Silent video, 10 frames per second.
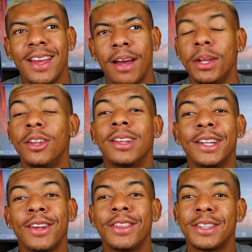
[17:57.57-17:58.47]
I mean, you
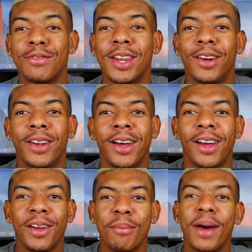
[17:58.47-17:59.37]
clicked on this video
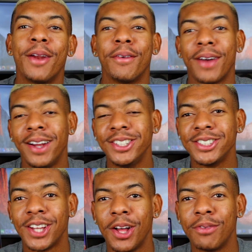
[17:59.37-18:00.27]
to better find
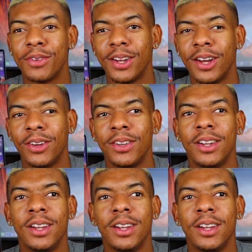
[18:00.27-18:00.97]
yourself, you know,